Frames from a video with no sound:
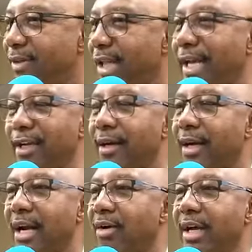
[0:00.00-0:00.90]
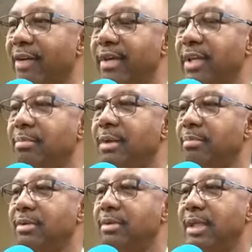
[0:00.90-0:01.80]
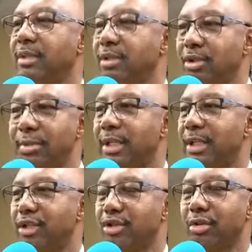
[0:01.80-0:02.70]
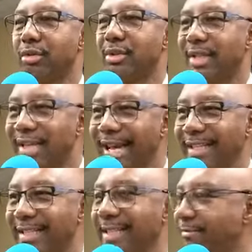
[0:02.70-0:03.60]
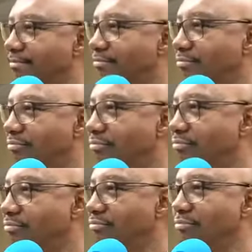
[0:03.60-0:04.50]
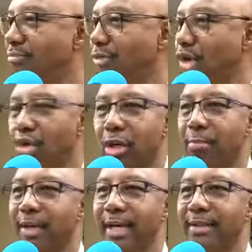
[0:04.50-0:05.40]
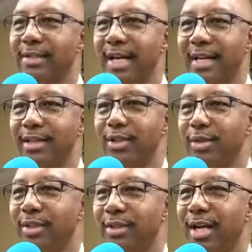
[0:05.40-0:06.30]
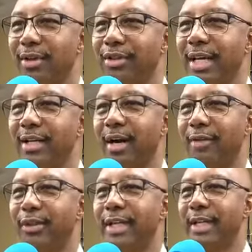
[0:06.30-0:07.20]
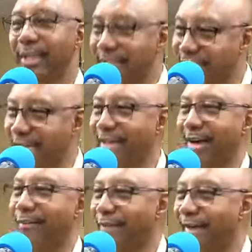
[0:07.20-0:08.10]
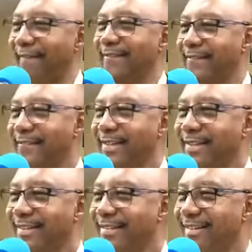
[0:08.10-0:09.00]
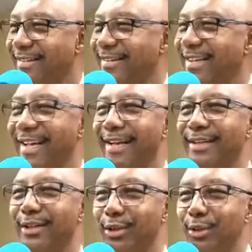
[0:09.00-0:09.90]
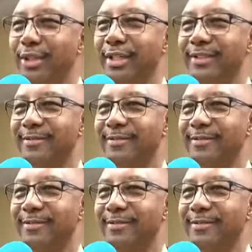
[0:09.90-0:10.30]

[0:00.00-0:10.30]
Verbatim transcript: Thank God I don't have any members at the New Beginning Church like no complaint. Hallelujah. Y'all thank God for that. Oh, let's thank, God for that. Thank you. Thank you. Hallelujah.